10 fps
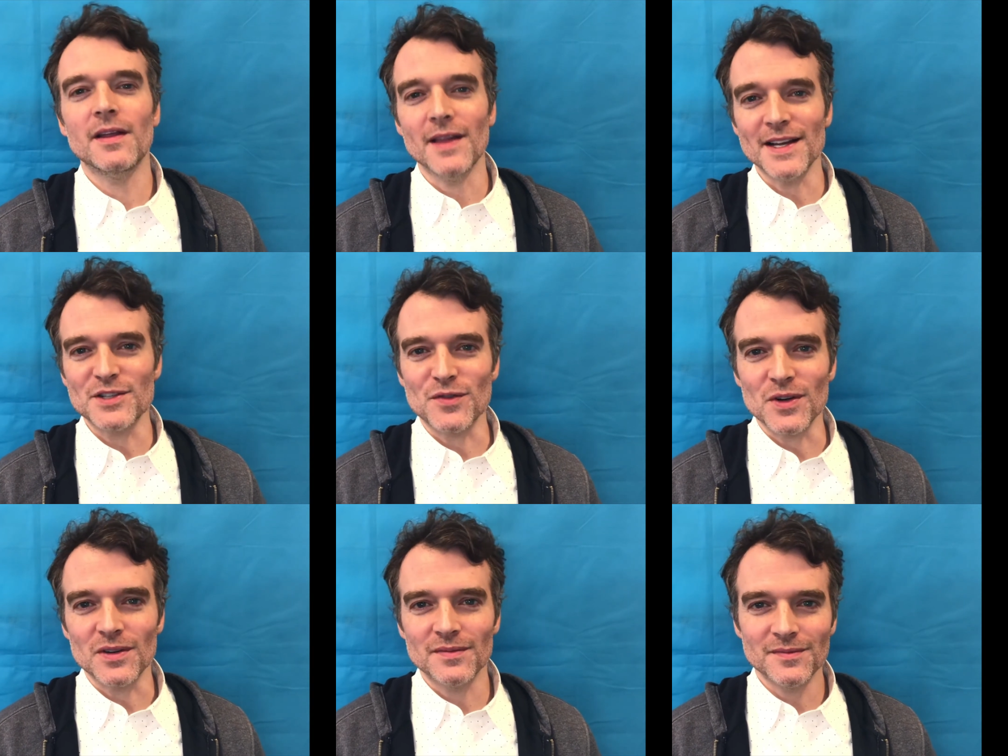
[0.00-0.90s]
Thanks
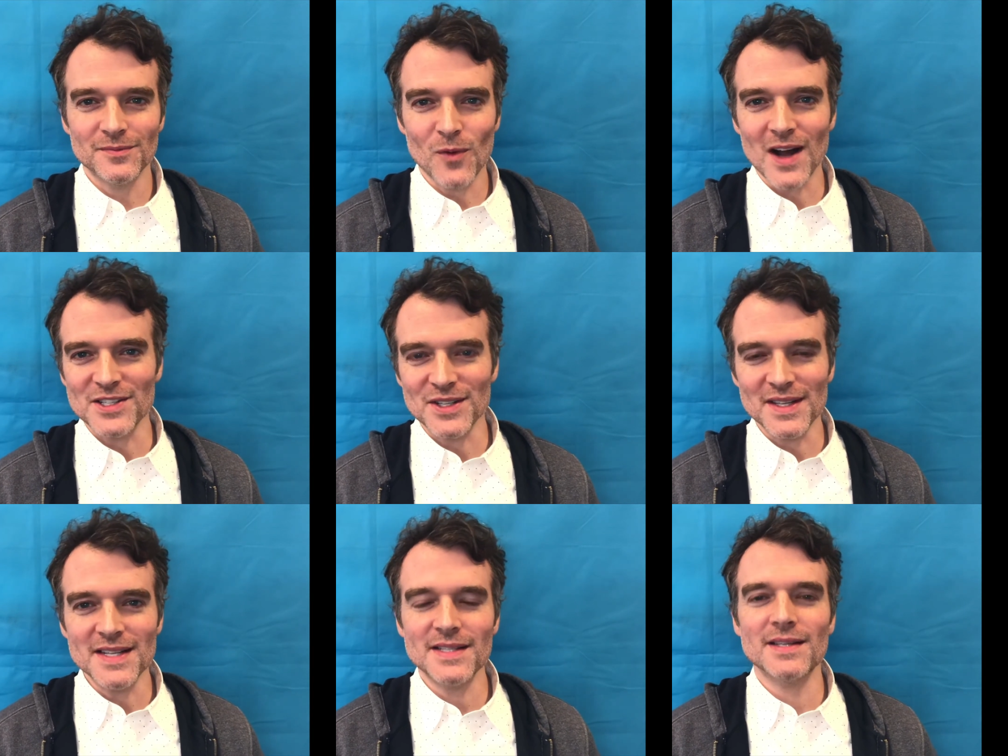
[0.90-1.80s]
for watching
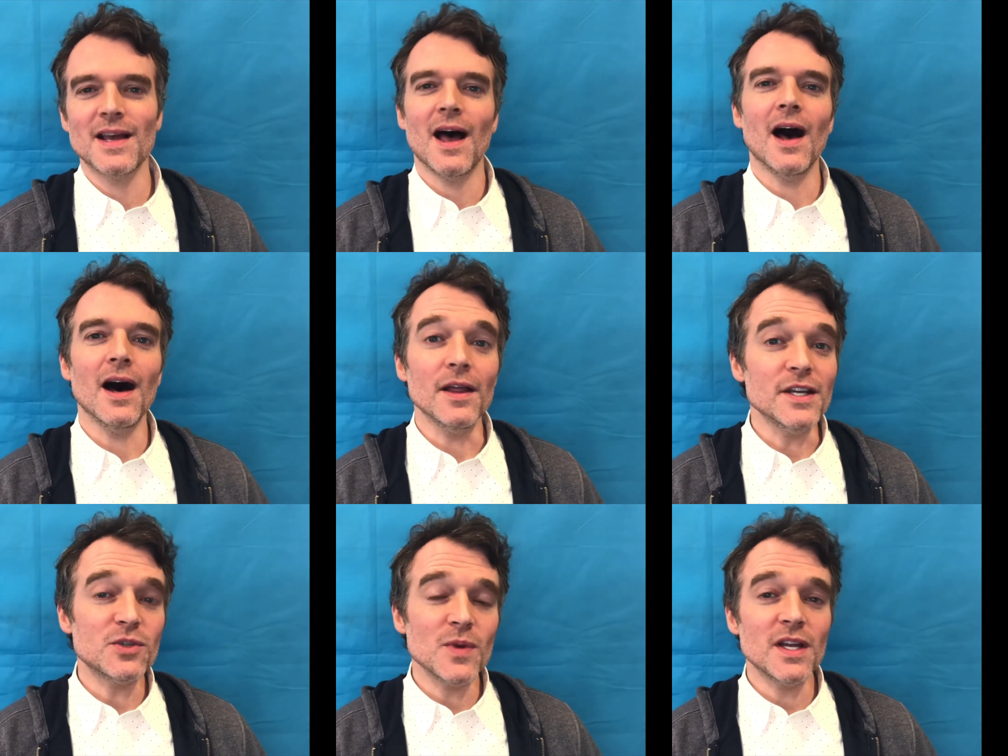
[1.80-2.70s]
these.
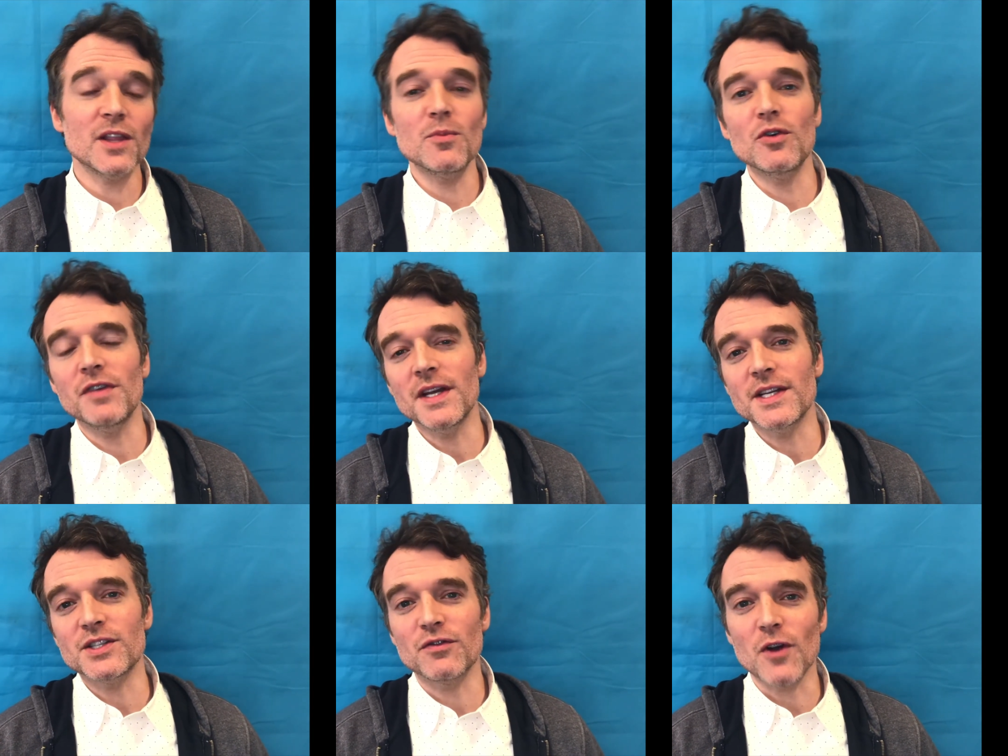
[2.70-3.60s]
This week the movie
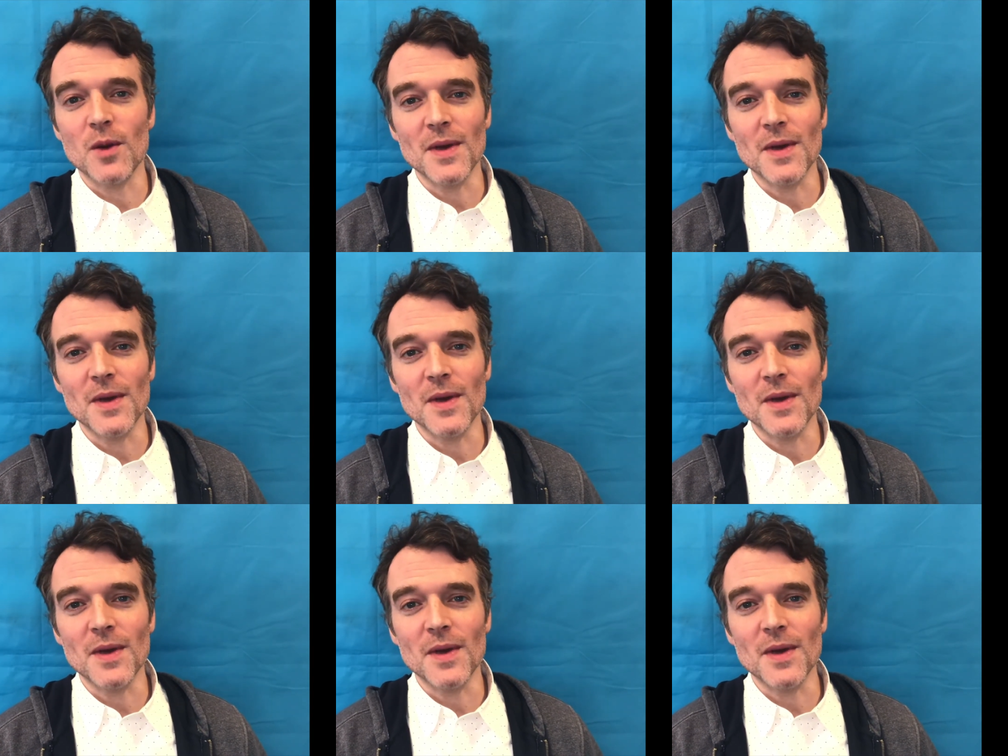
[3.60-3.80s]
is from